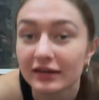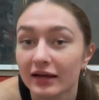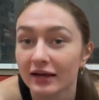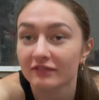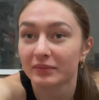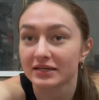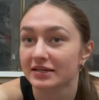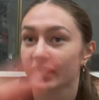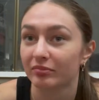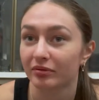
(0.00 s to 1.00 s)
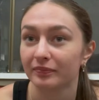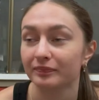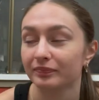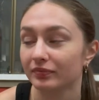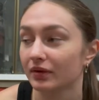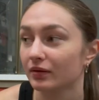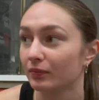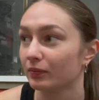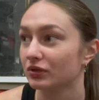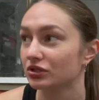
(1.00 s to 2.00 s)
I have my tape,
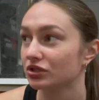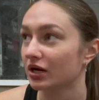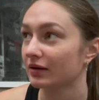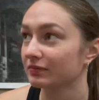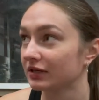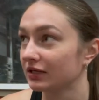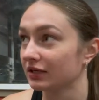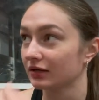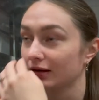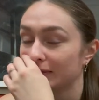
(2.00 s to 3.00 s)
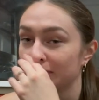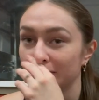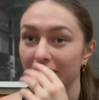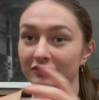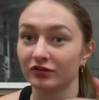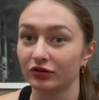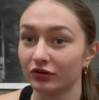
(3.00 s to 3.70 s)
which I'm leaning my phone